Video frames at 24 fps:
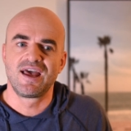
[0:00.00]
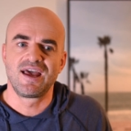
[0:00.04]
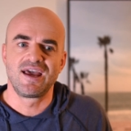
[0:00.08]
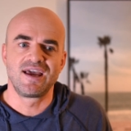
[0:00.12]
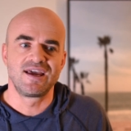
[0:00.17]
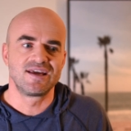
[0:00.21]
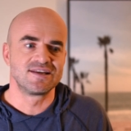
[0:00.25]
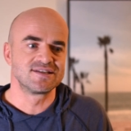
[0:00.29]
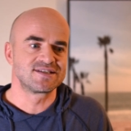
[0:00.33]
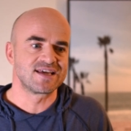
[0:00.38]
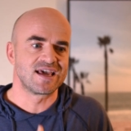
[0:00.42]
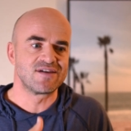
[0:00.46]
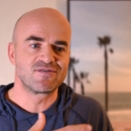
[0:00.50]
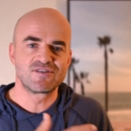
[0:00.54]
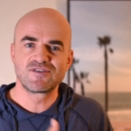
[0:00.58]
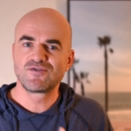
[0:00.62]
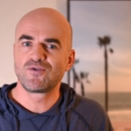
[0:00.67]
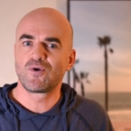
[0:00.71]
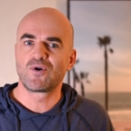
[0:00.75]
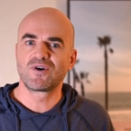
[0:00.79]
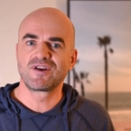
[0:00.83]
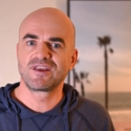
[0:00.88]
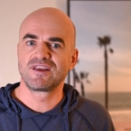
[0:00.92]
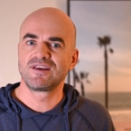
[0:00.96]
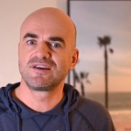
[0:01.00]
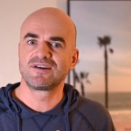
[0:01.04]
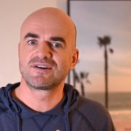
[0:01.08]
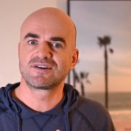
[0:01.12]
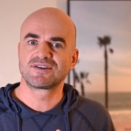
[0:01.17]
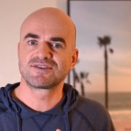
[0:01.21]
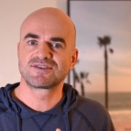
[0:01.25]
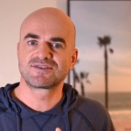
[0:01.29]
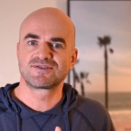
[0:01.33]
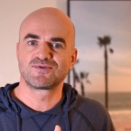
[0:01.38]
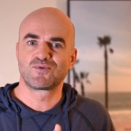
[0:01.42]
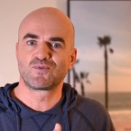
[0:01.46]
and every 4
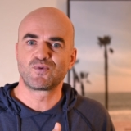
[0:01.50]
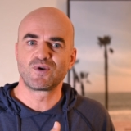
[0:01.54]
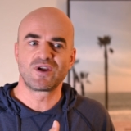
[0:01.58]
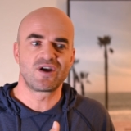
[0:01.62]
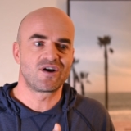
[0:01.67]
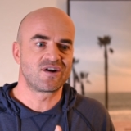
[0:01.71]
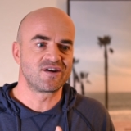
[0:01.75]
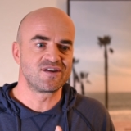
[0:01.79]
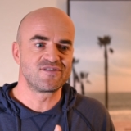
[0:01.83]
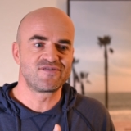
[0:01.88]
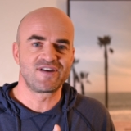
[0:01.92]
years we are